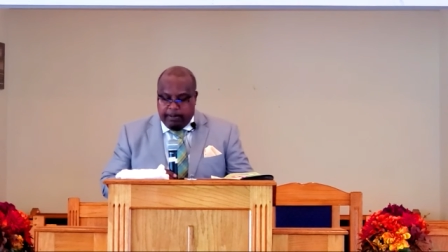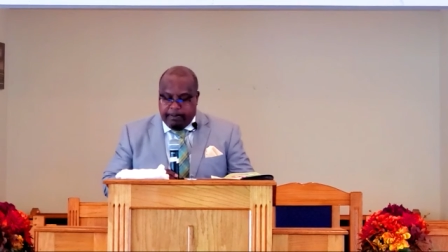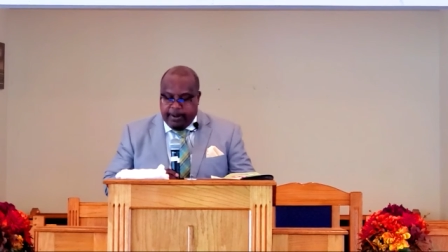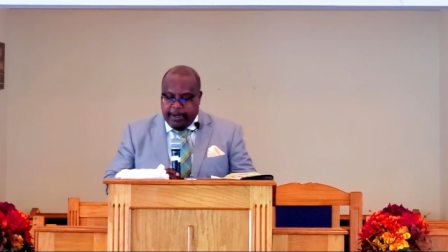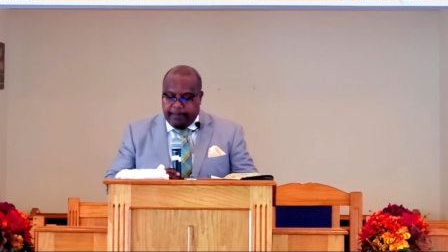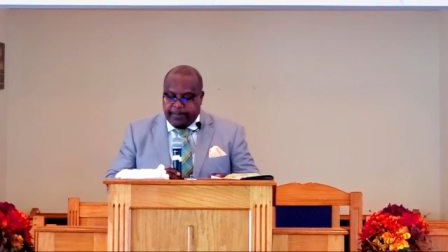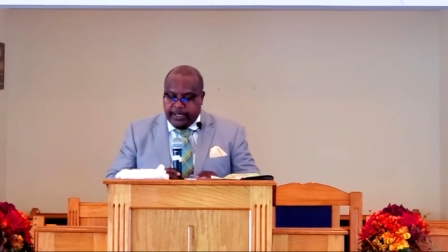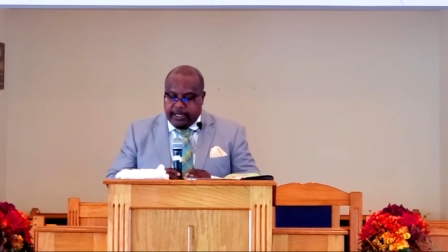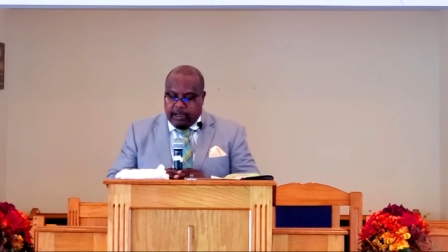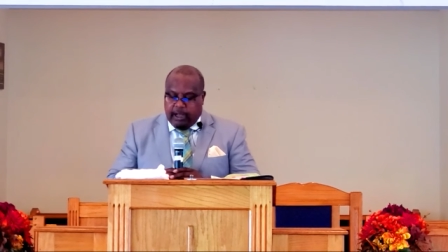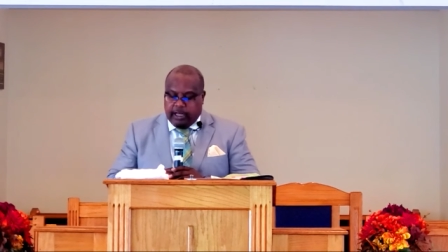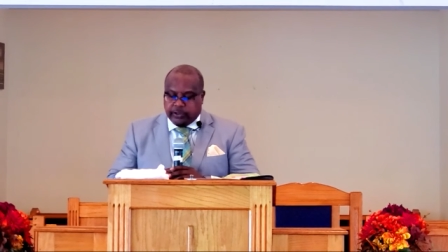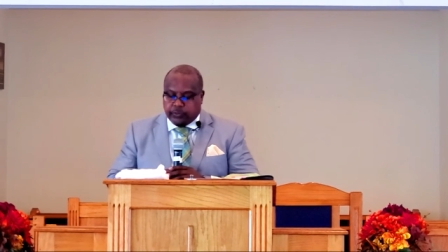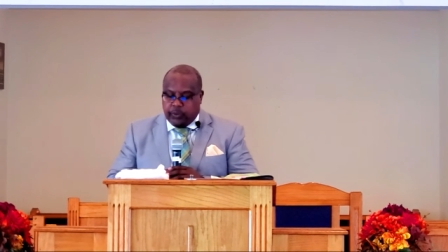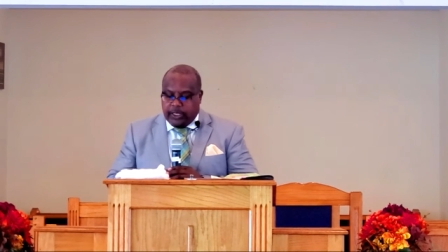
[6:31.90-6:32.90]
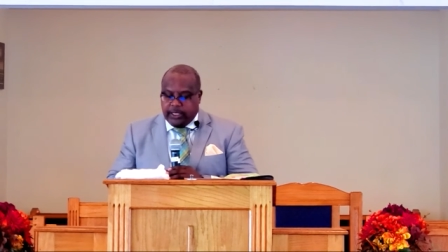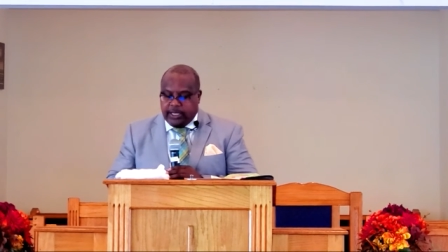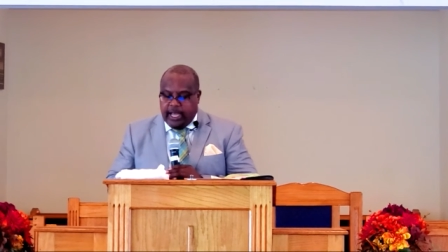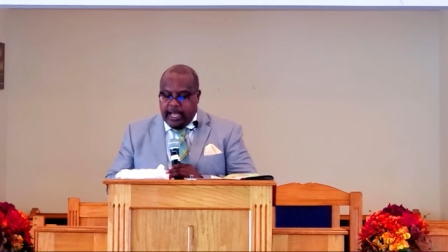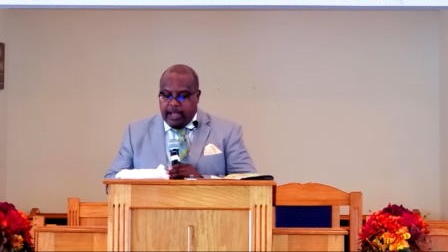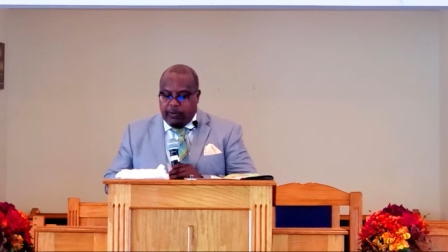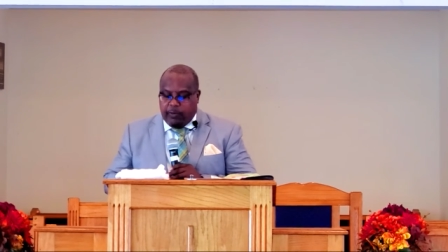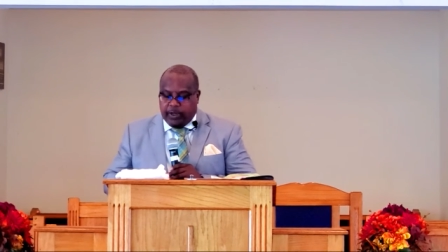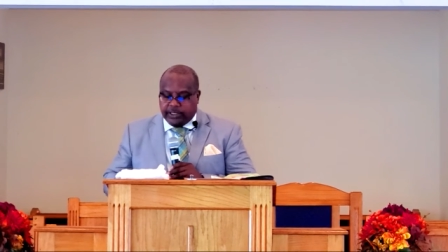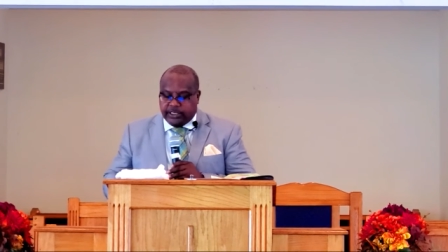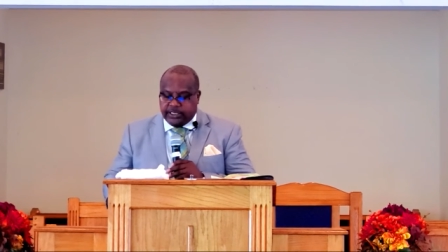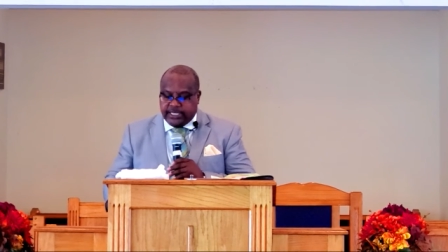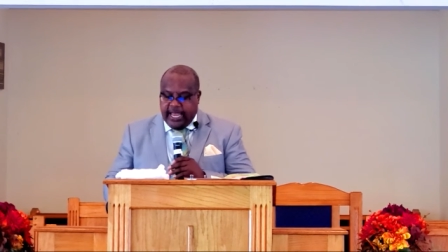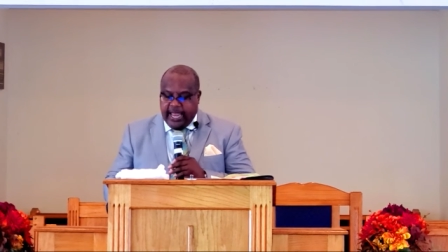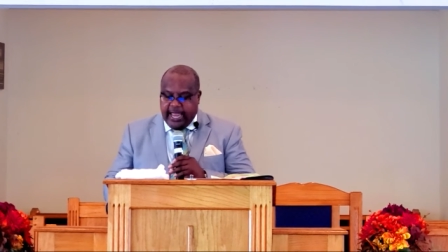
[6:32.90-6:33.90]
but because what God
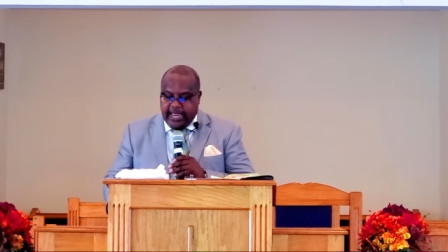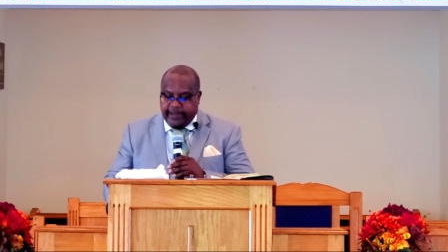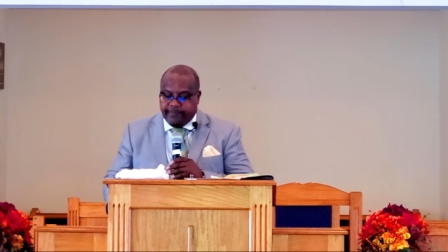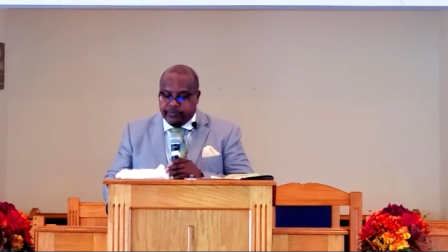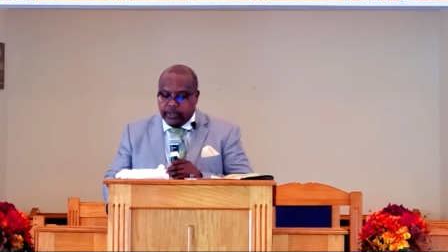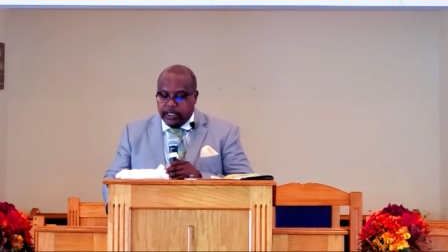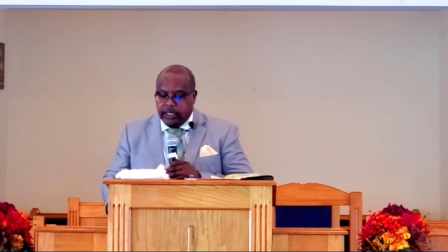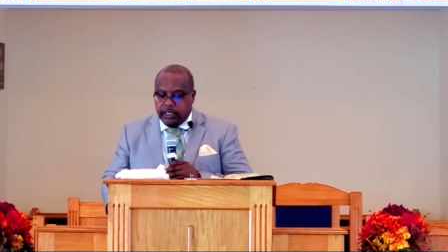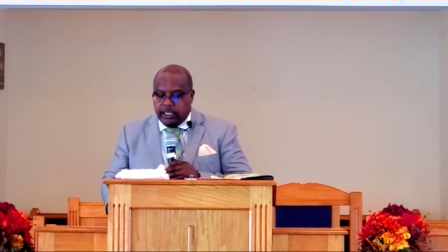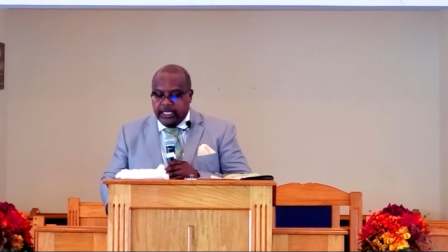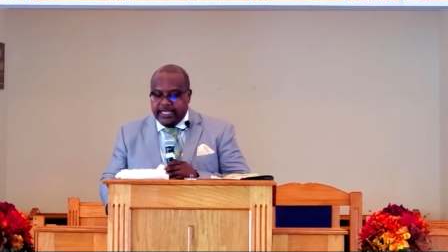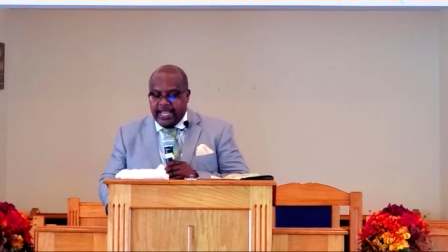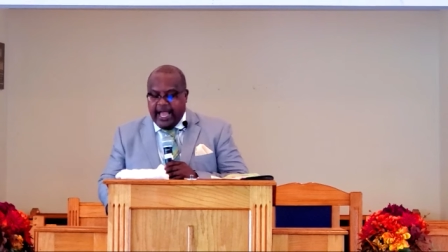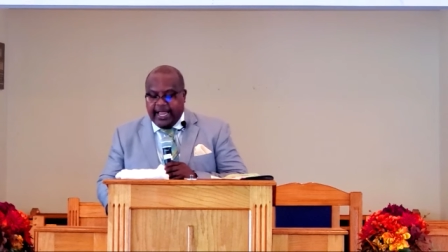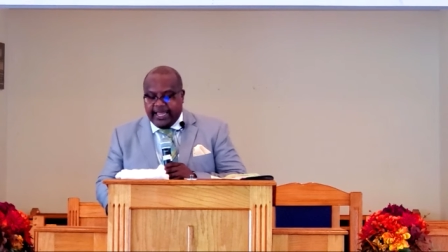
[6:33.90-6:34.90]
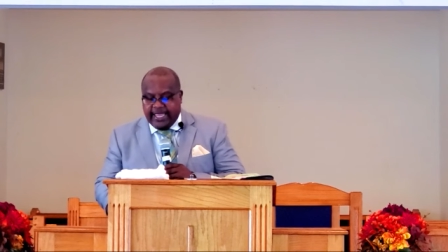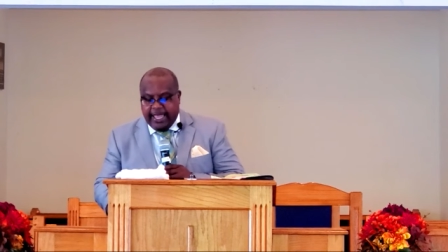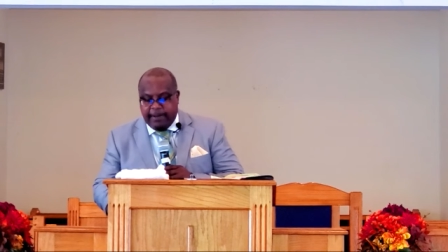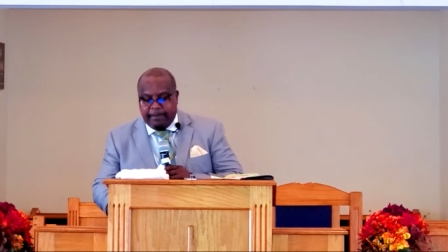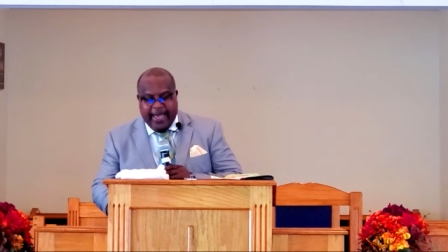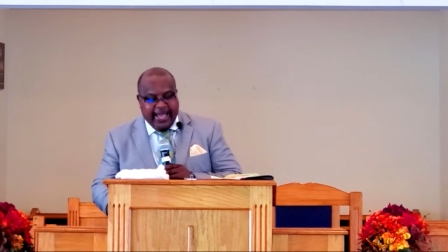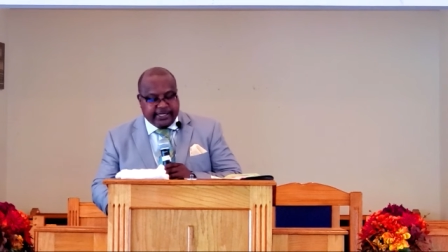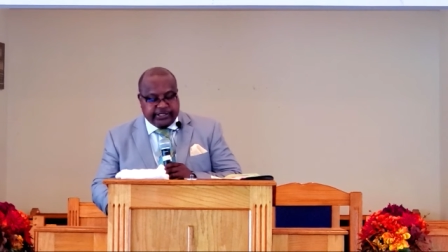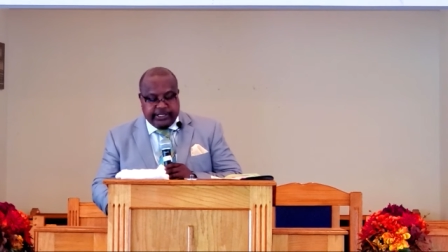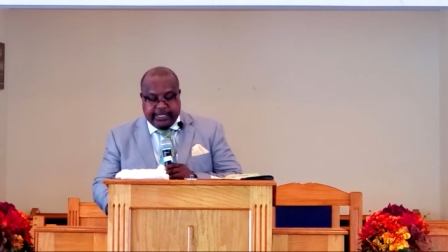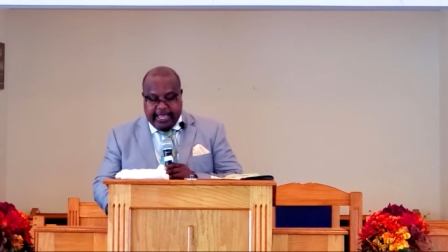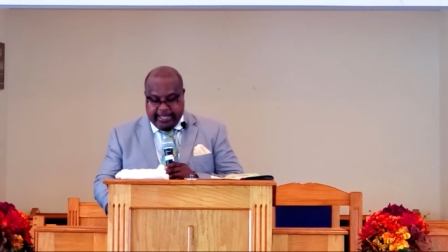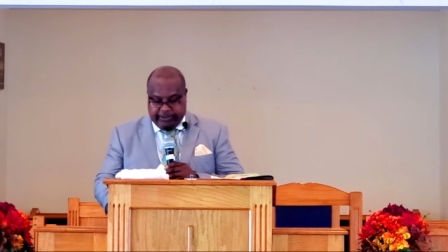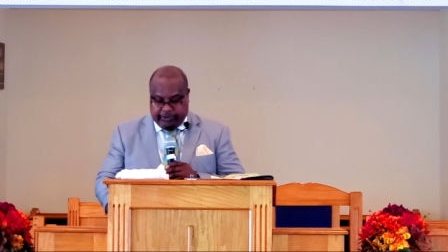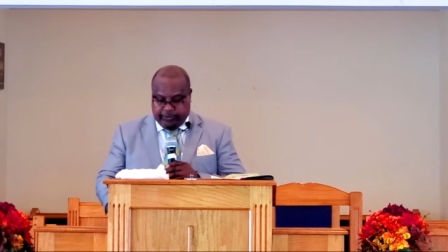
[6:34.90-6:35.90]
was saying could not get back to
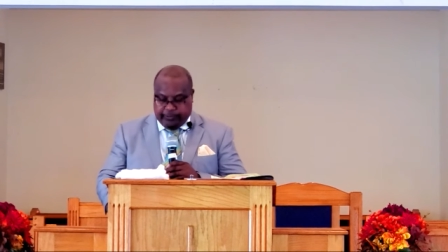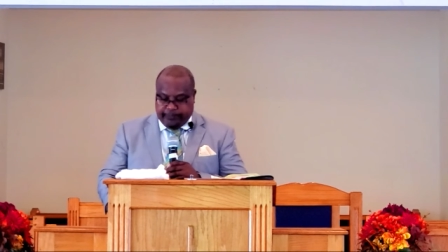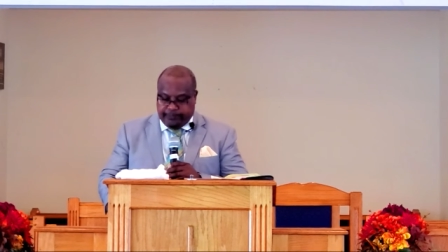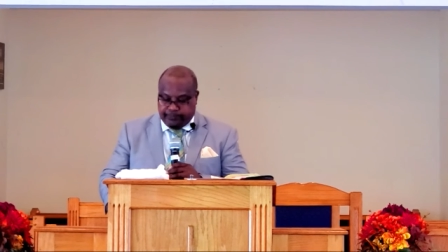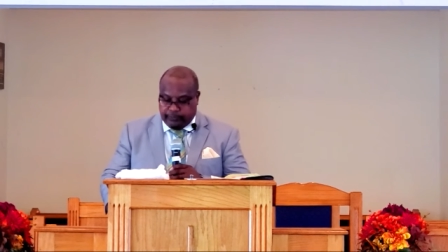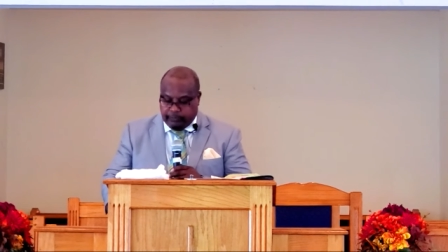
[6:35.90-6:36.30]
Daniel.